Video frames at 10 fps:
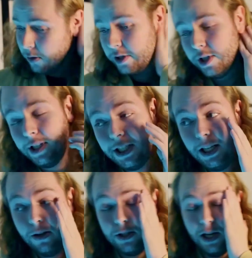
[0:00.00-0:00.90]
as you can see,
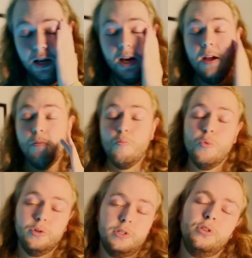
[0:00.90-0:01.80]
there's a
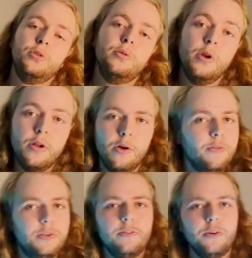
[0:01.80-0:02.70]
multitude
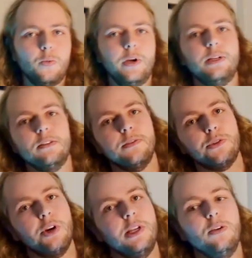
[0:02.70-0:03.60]
of different ways of
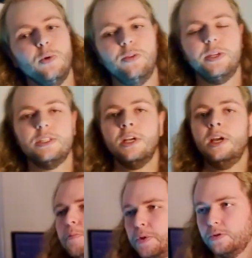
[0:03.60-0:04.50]
striking with this,
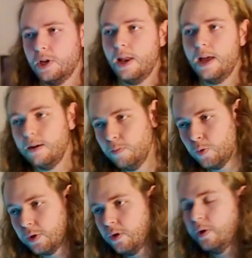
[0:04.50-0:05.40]
but there's a lot
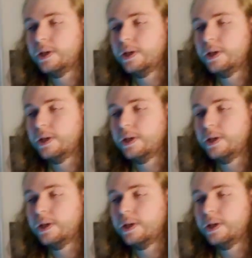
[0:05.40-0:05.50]
more going